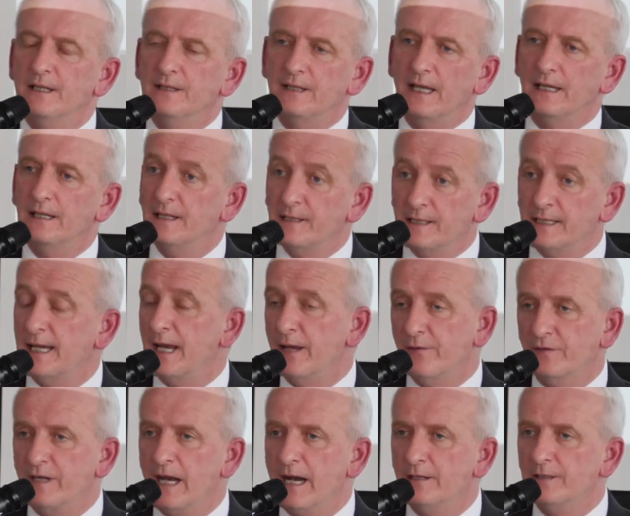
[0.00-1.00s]
That is
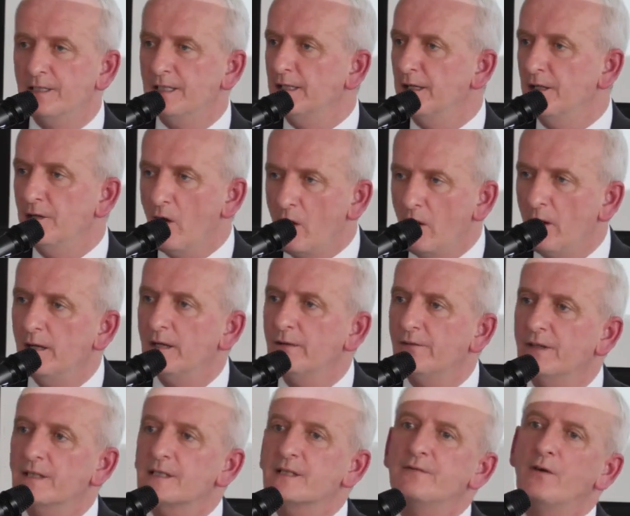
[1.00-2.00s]
safeguarding in all
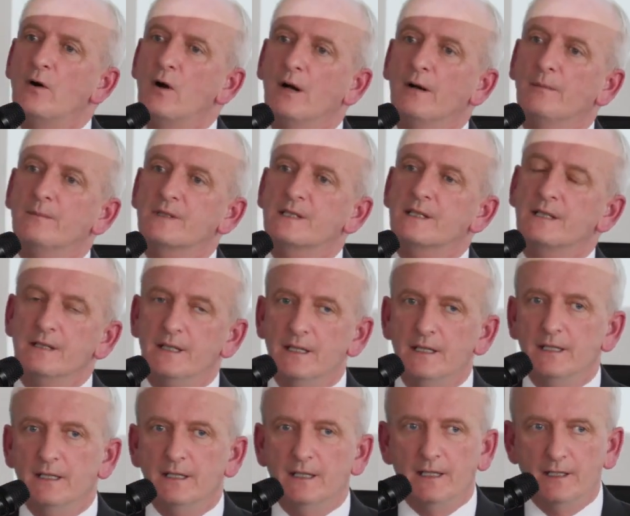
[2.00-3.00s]
of its forms,
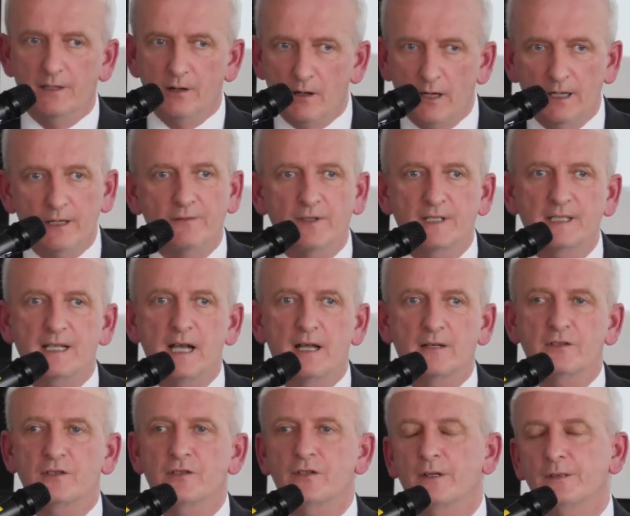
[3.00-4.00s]
in all of its
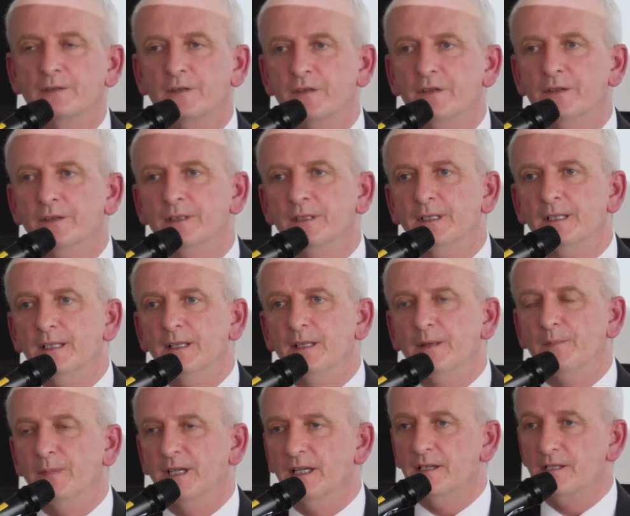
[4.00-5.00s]
constructs.
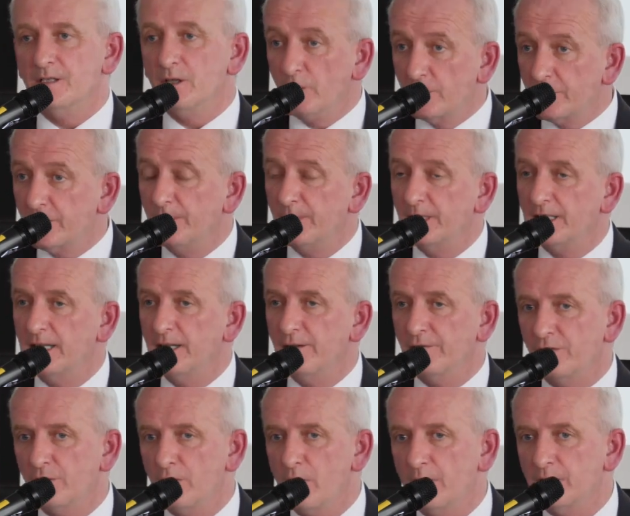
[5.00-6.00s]
Because ultimately
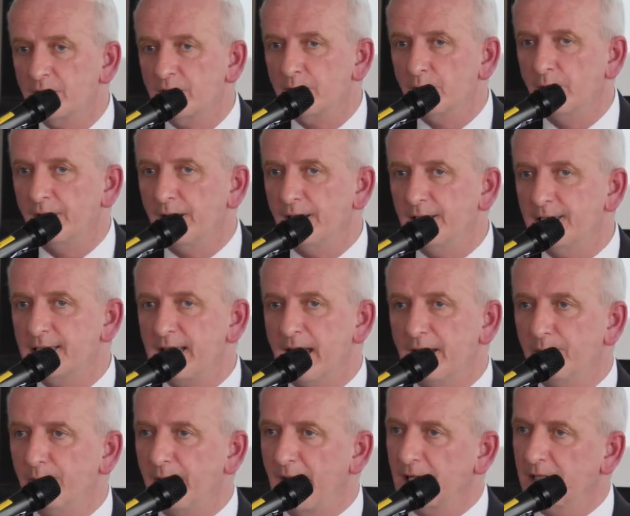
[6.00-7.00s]
for us, when I
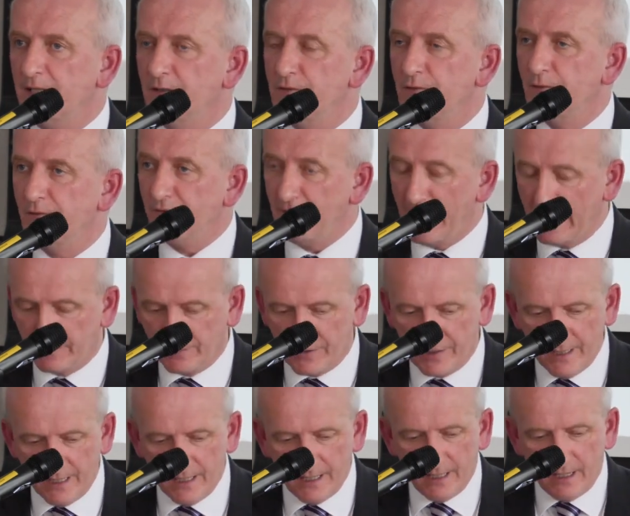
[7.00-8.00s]
stand back and reflect
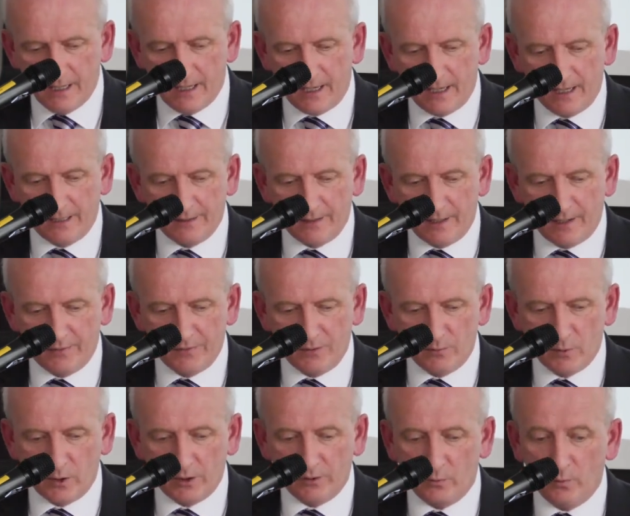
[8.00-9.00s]
on the
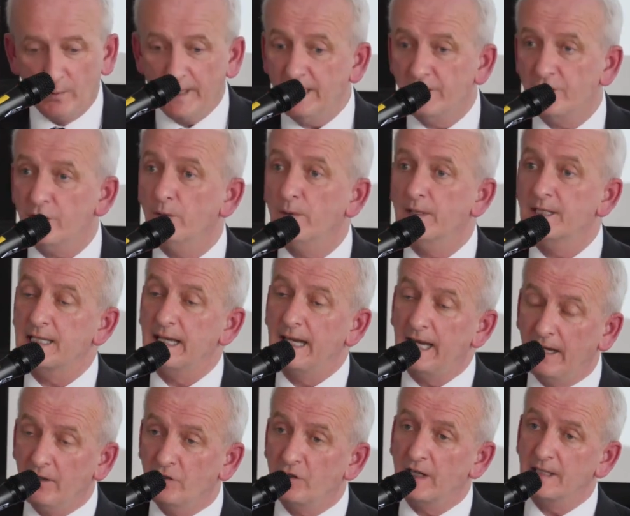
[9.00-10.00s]
work we do as a
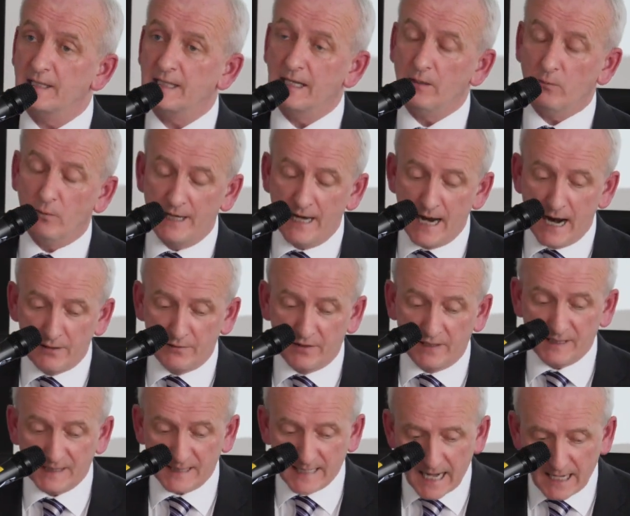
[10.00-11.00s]
HSE, we are the
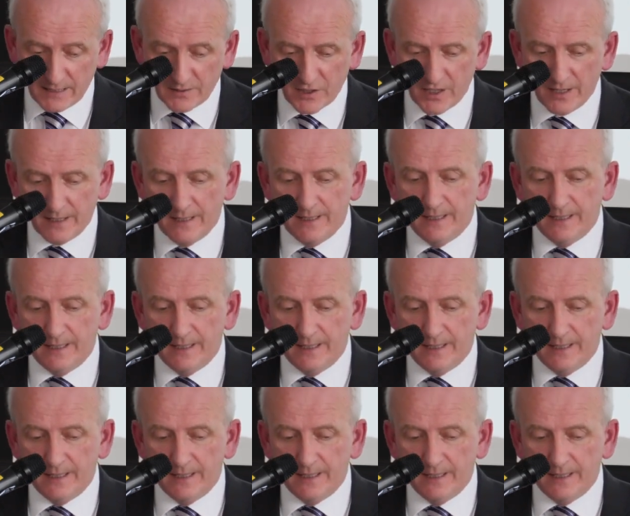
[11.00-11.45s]
state,